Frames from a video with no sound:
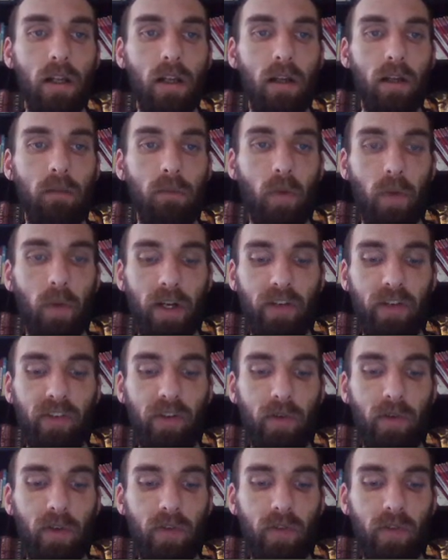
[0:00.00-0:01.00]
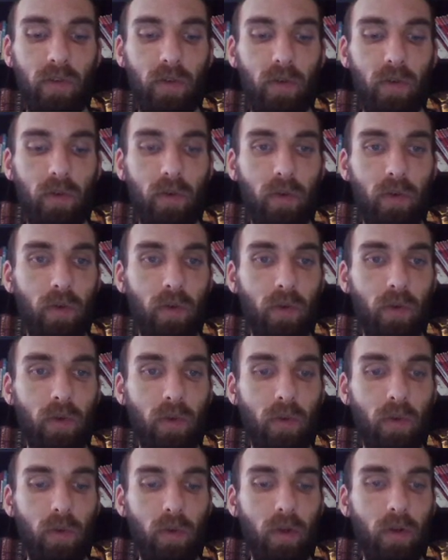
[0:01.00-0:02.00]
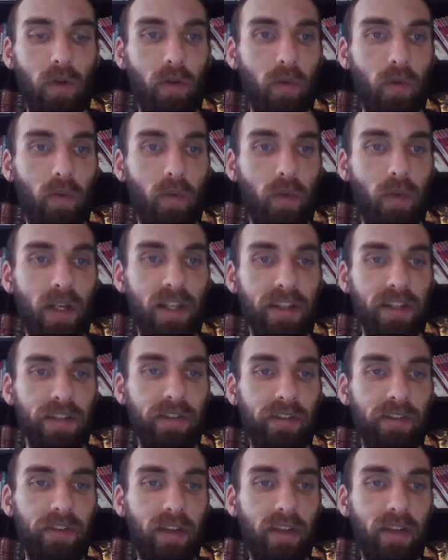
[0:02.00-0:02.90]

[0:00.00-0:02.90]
we're actually going to ready this,